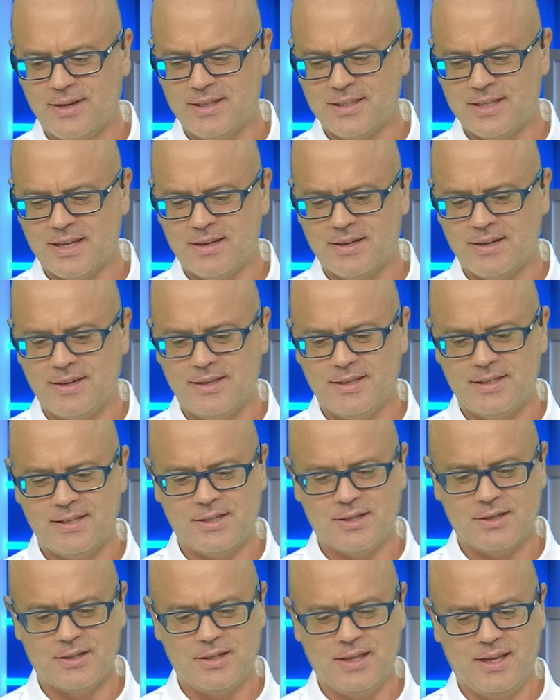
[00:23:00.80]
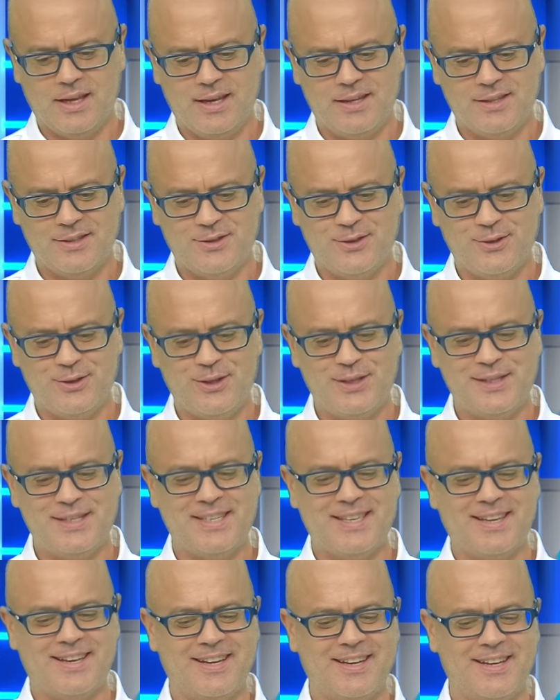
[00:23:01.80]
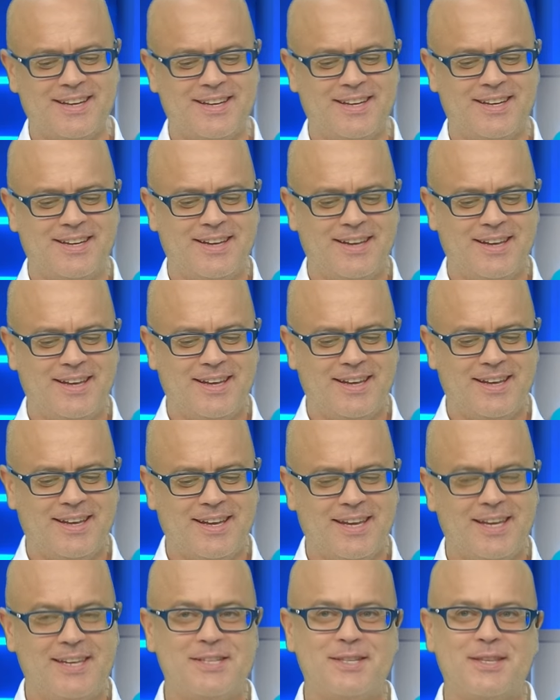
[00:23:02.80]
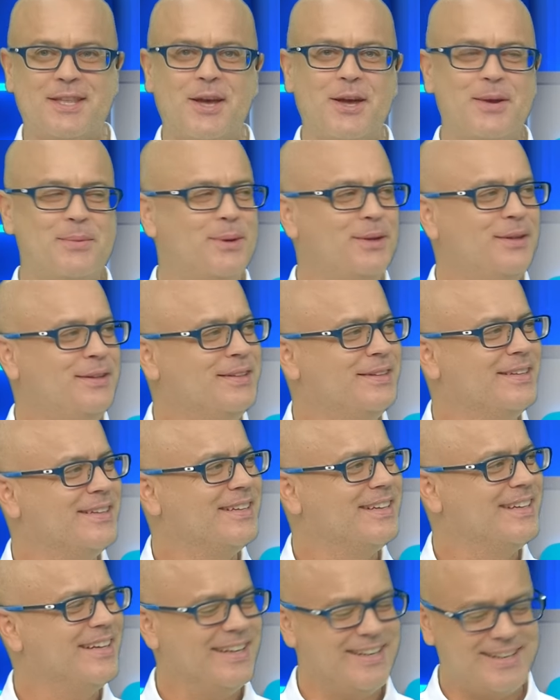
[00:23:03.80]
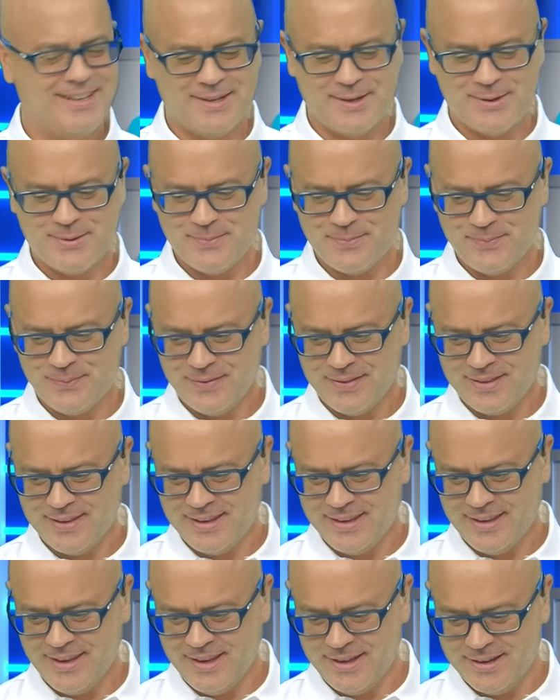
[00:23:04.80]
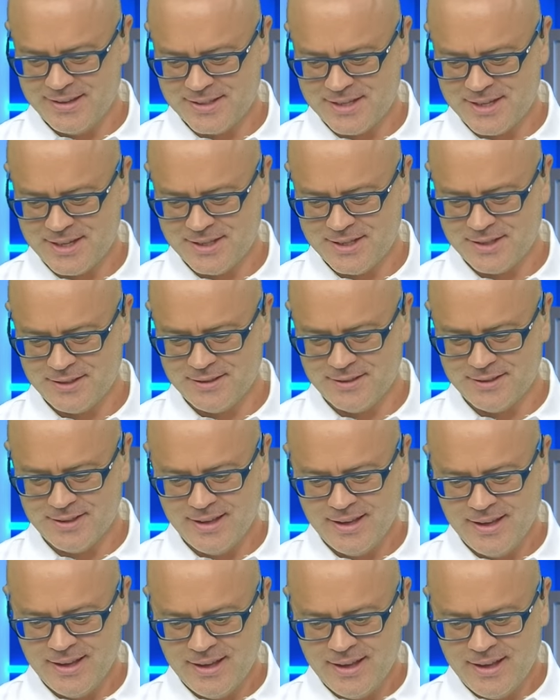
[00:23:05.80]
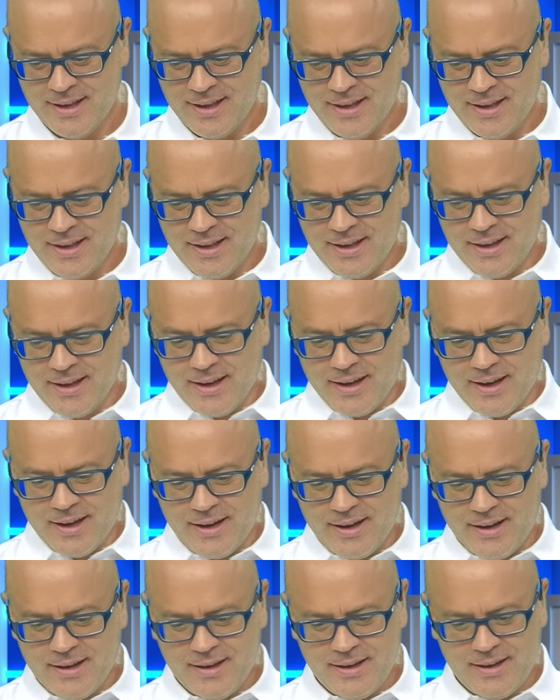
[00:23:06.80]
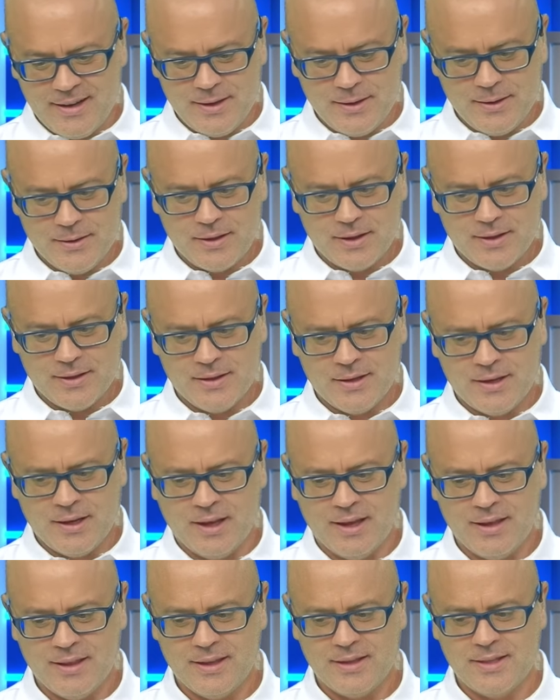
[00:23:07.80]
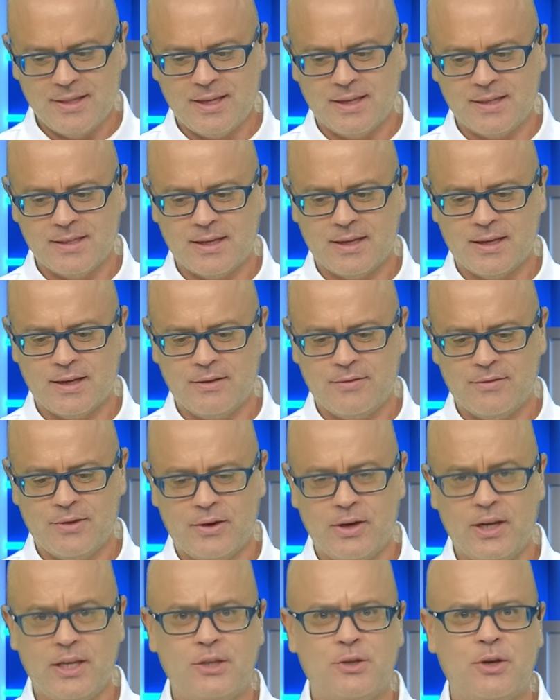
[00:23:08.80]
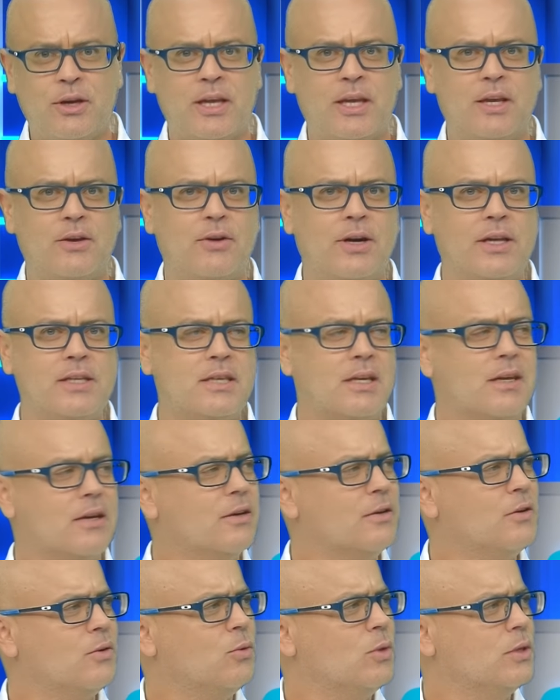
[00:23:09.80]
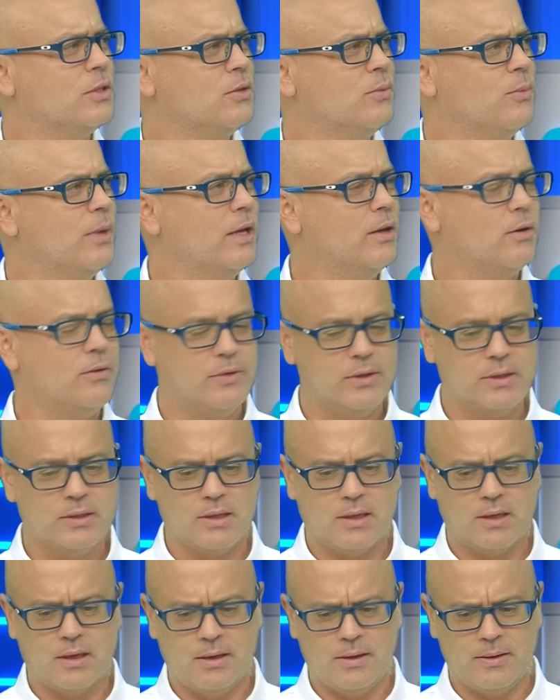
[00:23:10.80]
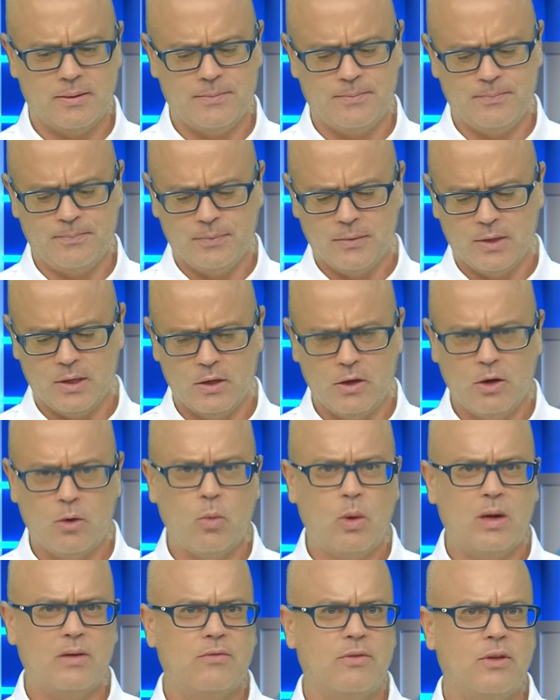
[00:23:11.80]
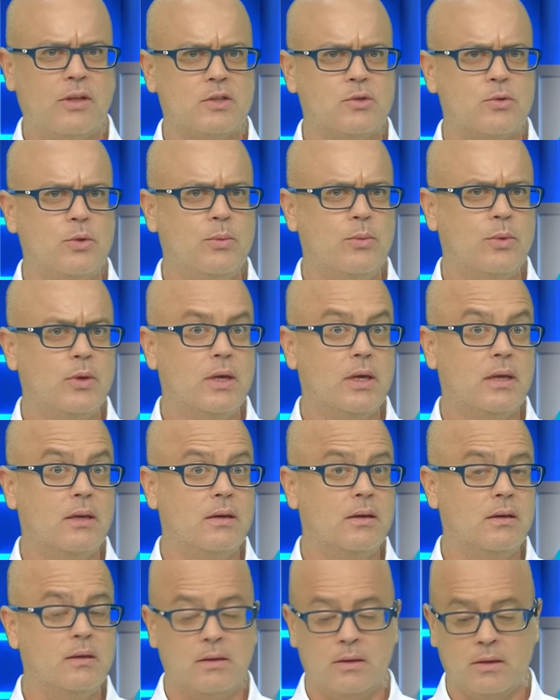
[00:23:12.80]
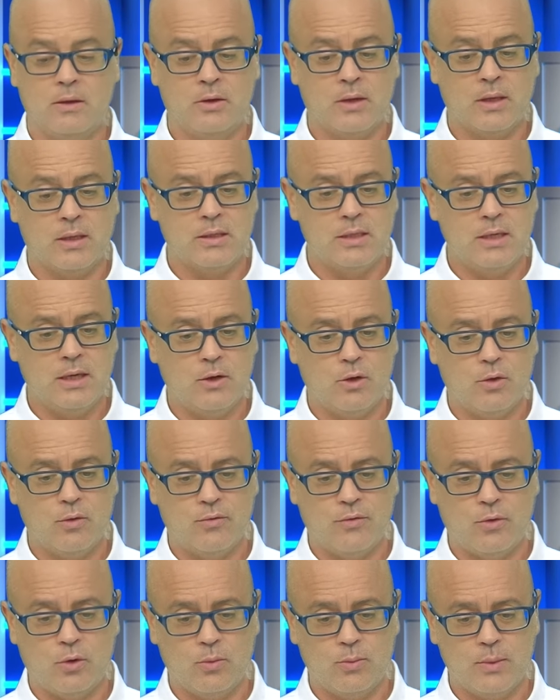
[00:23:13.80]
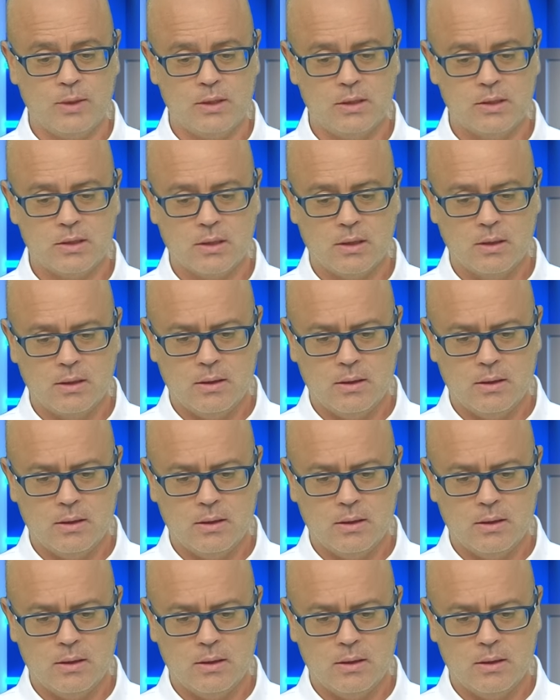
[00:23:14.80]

Sunday is just sticking to his uh, his stable. Um, yeah, Cecil. Uh, this is a very tricky race. I don't know what to make of it. Um, you know, one false sweep, you can you can see her form is